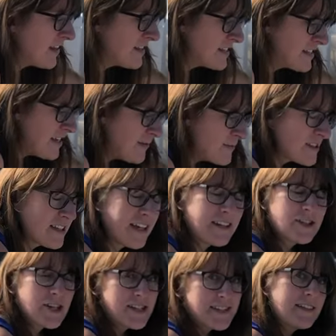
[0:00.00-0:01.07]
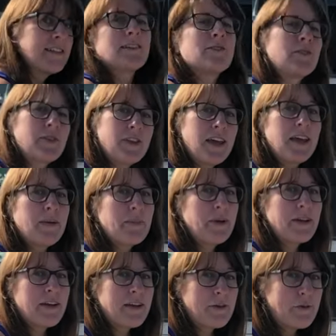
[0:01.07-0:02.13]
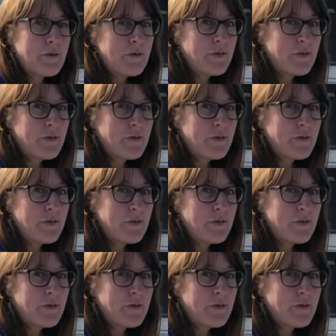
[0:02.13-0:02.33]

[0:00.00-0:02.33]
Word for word: it seems like just a little thing, but if